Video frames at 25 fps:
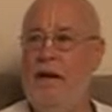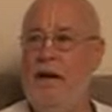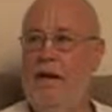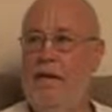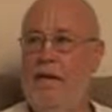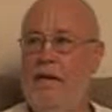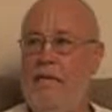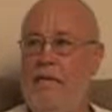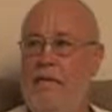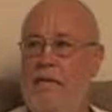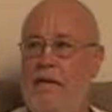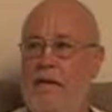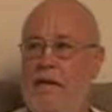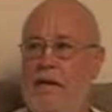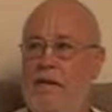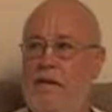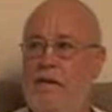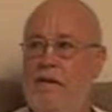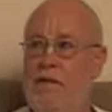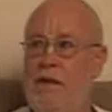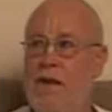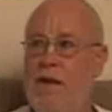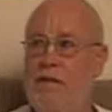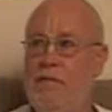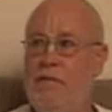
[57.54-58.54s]
But at
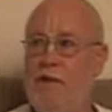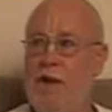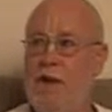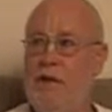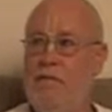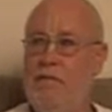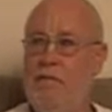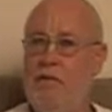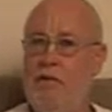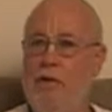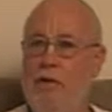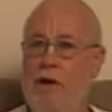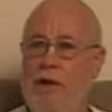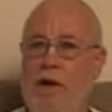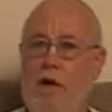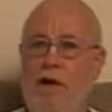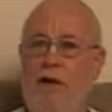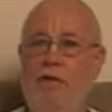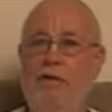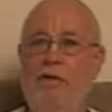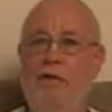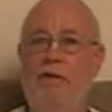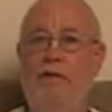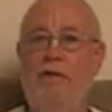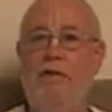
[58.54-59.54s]
the same time, for
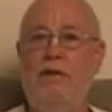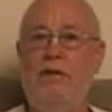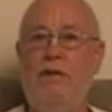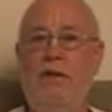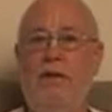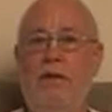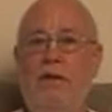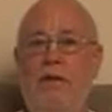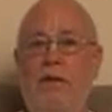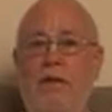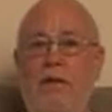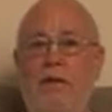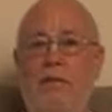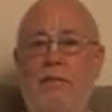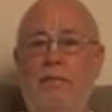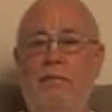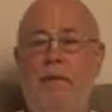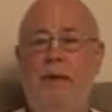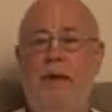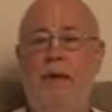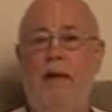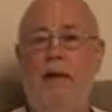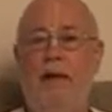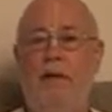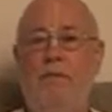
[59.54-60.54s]
us,
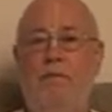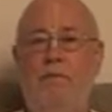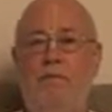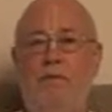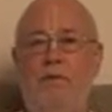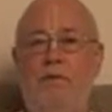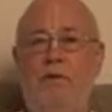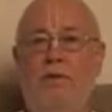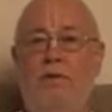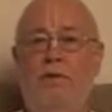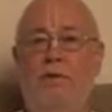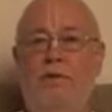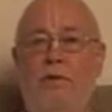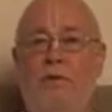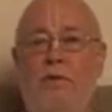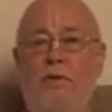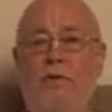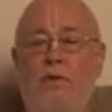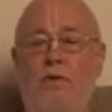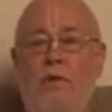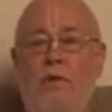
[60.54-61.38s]
it becomes